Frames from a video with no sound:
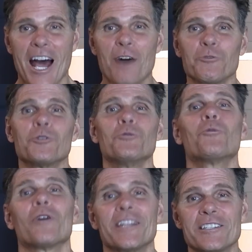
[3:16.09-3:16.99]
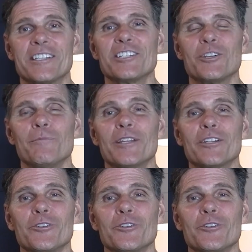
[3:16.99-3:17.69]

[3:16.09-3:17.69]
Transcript: I'll do what he's teaching me to